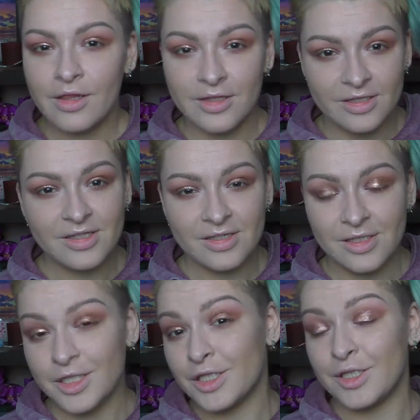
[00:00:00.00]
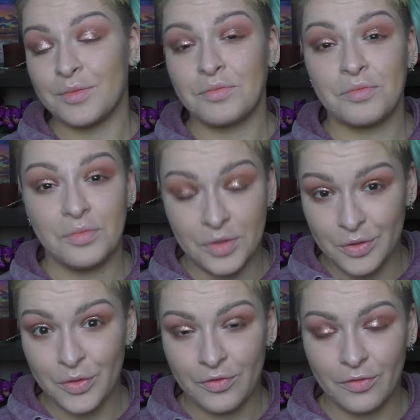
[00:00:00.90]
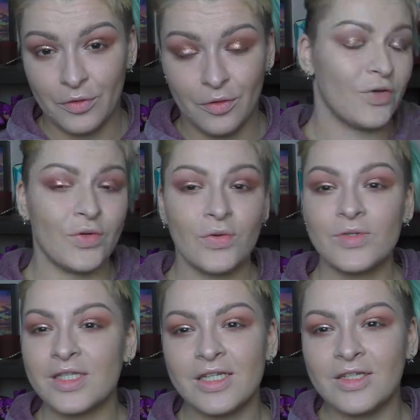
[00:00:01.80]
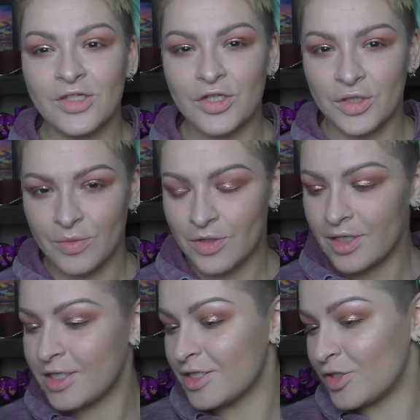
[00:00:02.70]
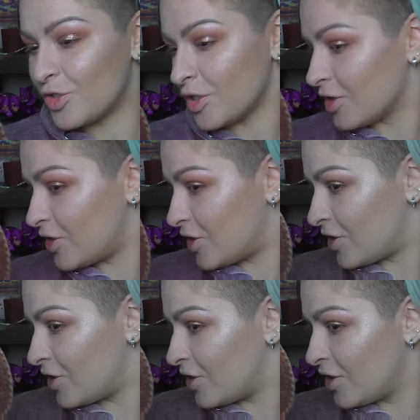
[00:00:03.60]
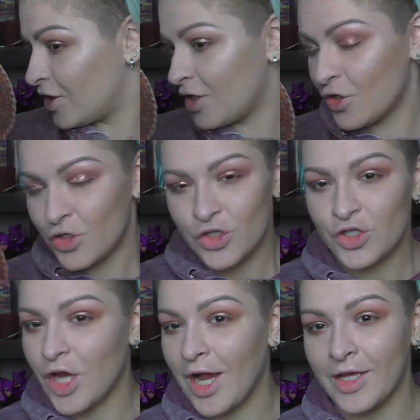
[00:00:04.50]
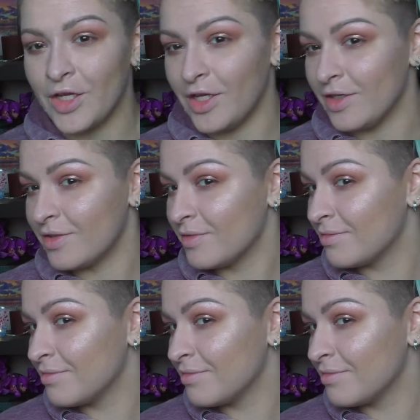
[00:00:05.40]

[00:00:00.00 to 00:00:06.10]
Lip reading: This is beautiful. You don't see any shimmer, it's just shining.